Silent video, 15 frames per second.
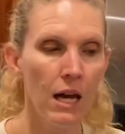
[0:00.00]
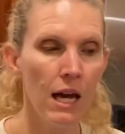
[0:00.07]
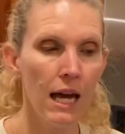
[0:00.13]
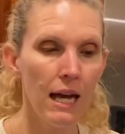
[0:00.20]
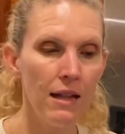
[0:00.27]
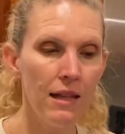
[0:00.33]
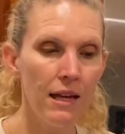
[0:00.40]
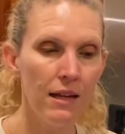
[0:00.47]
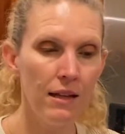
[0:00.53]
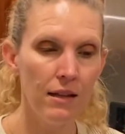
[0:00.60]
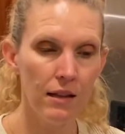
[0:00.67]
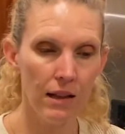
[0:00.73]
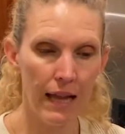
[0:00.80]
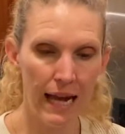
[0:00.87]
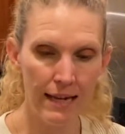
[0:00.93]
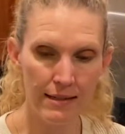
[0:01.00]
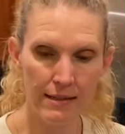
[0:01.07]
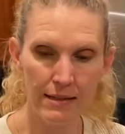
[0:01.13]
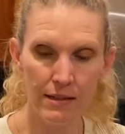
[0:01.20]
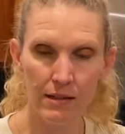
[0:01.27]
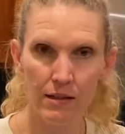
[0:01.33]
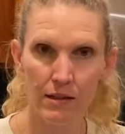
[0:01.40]
And then it
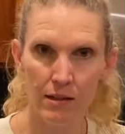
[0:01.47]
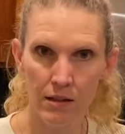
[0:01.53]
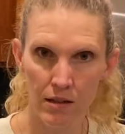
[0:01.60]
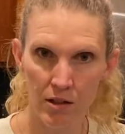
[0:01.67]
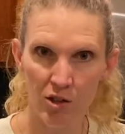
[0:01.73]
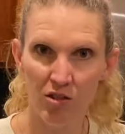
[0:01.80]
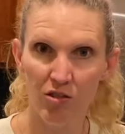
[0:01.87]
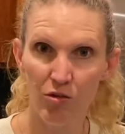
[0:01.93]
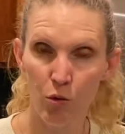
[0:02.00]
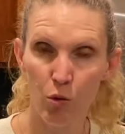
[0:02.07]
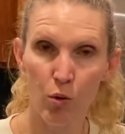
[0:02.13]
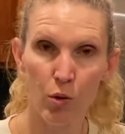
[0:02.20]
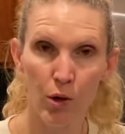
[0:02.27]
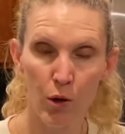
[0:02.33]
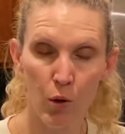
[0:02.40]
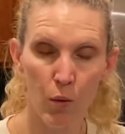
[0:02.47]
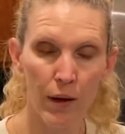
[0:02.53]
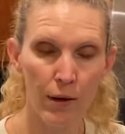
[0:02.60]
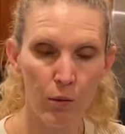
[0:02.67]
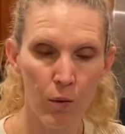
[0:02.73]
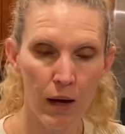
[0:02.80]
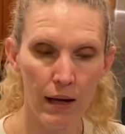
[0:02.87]
lasted for quite
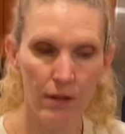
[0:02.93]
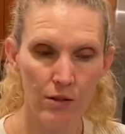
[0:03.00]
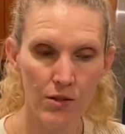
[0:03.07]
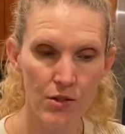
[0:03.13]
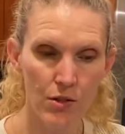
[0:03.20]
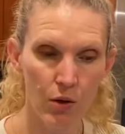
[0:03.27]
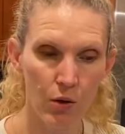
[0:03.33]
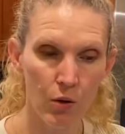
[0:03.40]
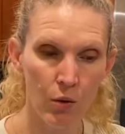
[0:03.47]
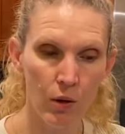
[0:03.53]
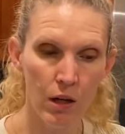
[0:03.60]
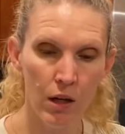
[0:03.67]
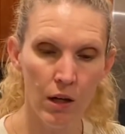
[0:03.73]
a while. So